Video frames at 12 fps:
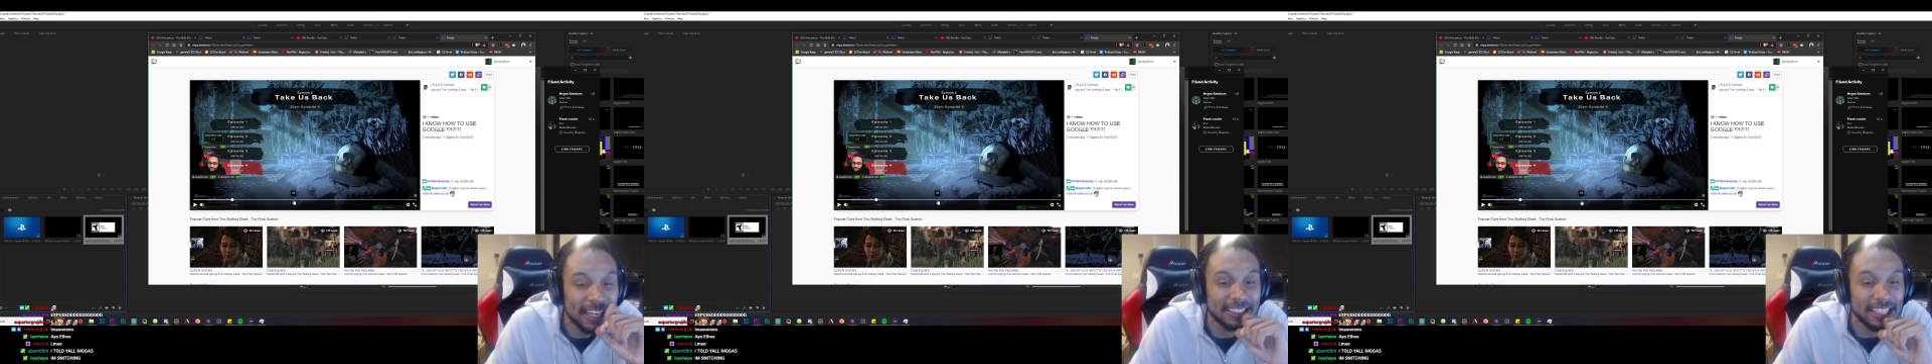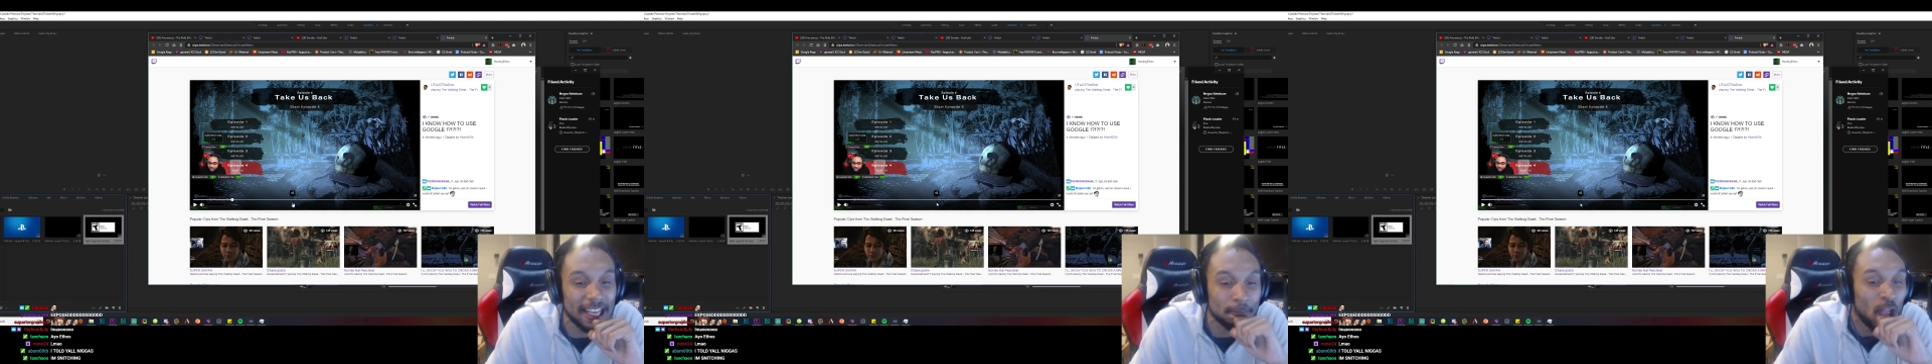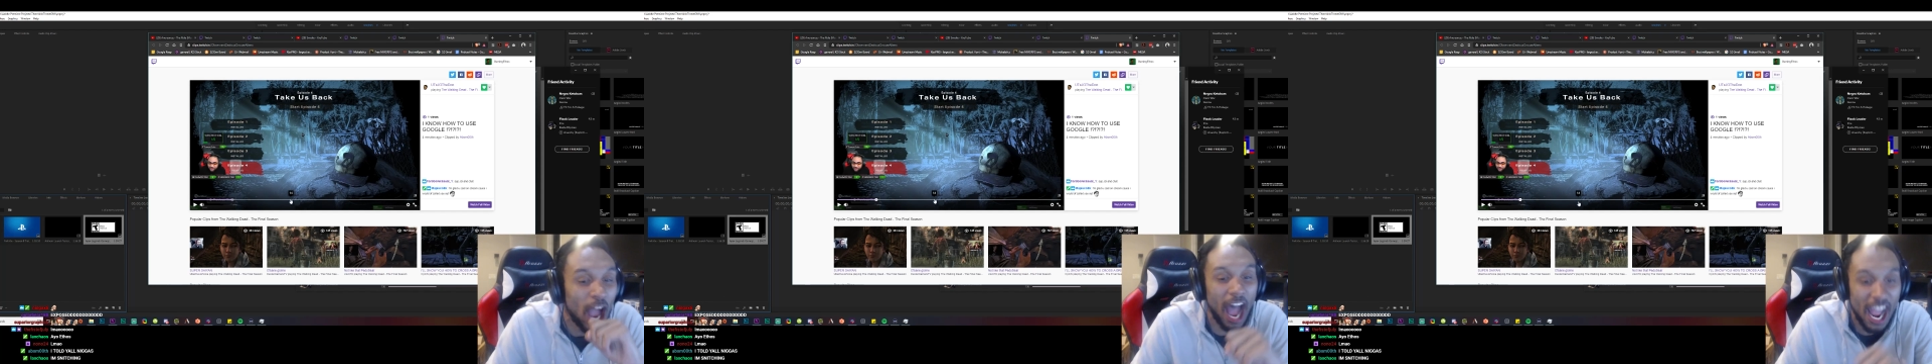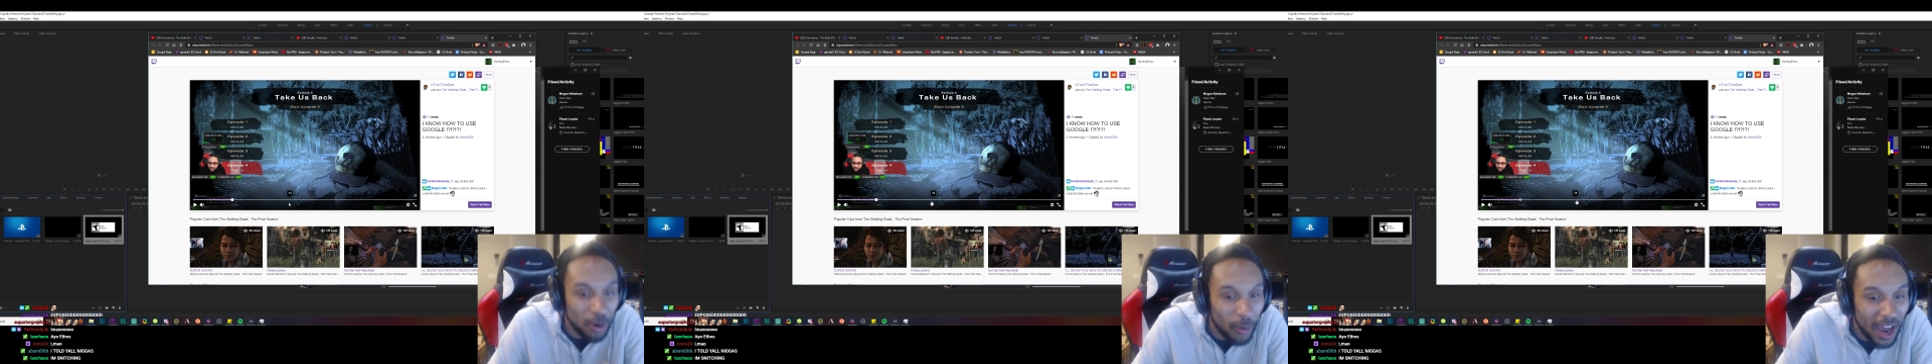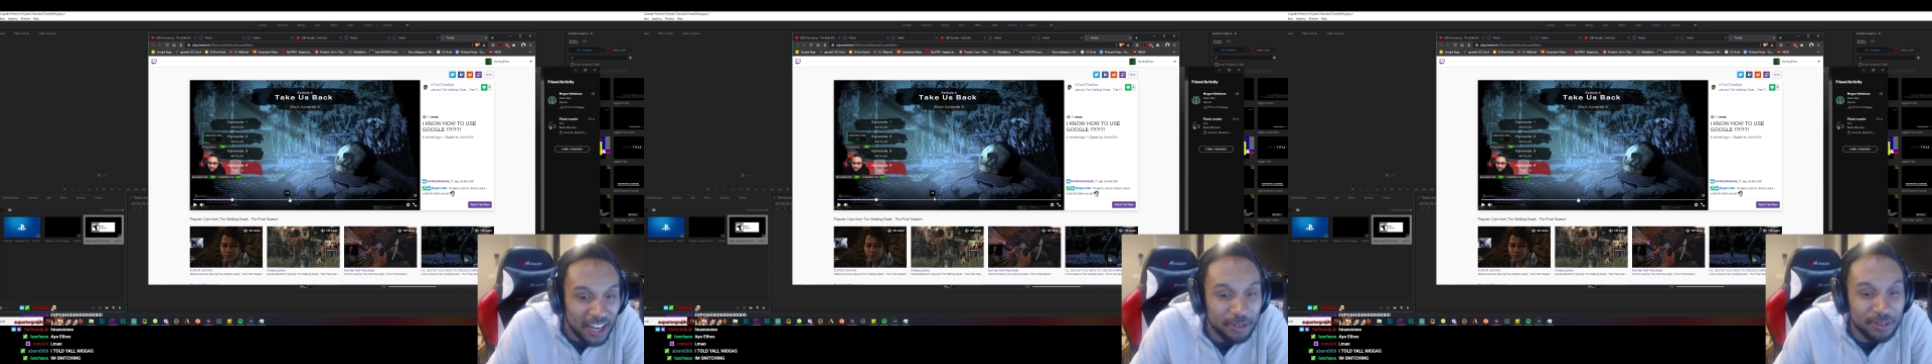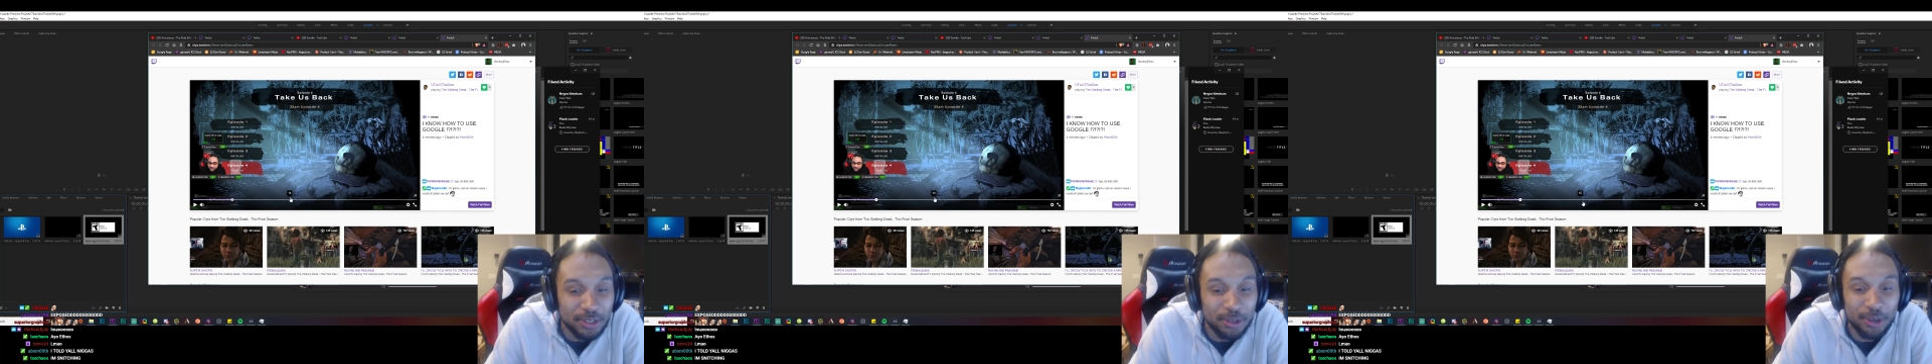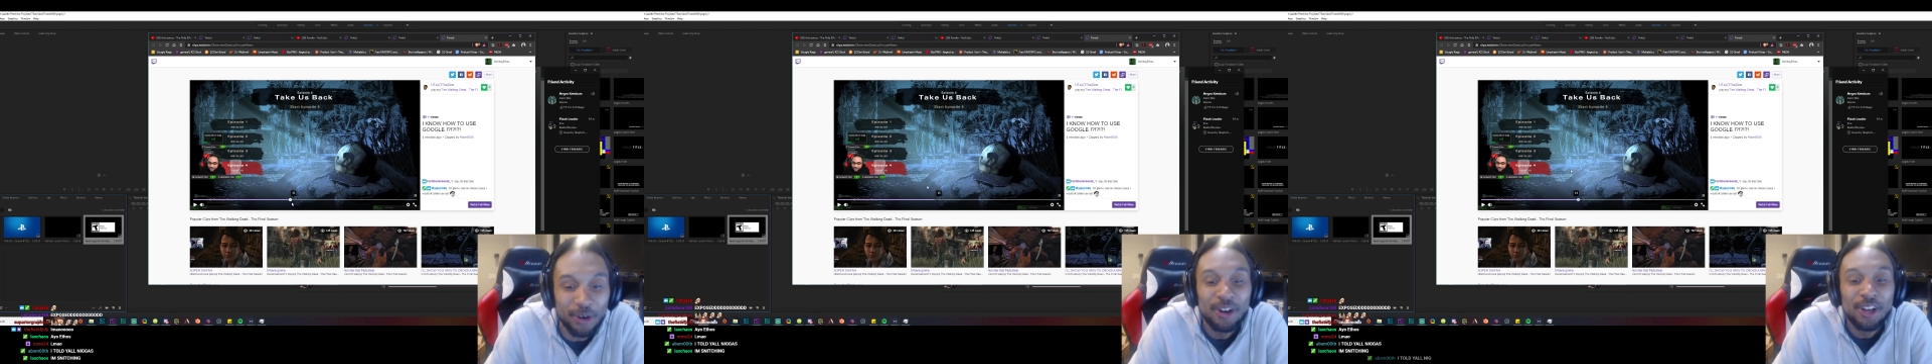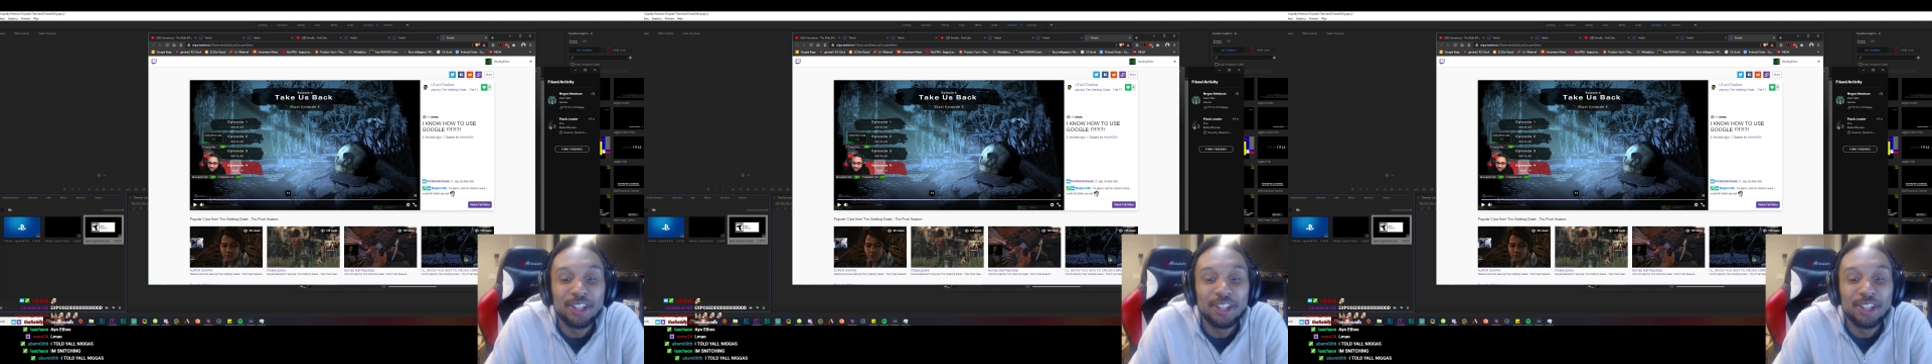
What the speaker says: to saying, I know how to use Google.